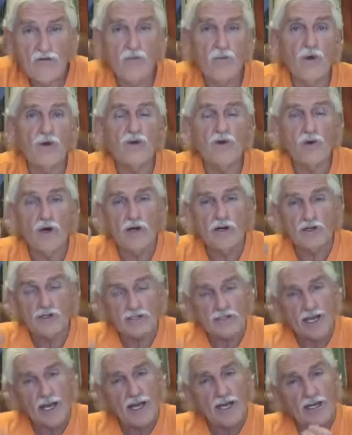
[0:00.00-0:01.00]
when you
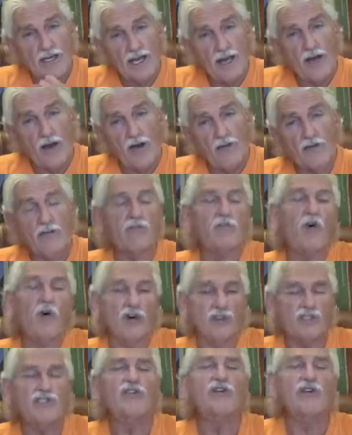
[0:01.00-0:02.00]
understand health, of
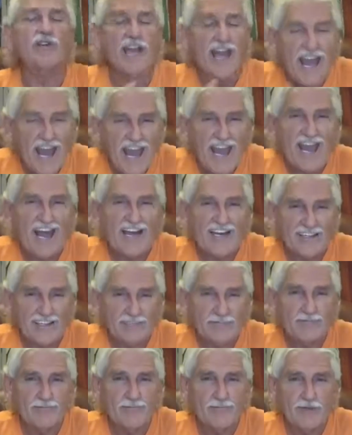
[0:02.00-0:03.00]
course you can,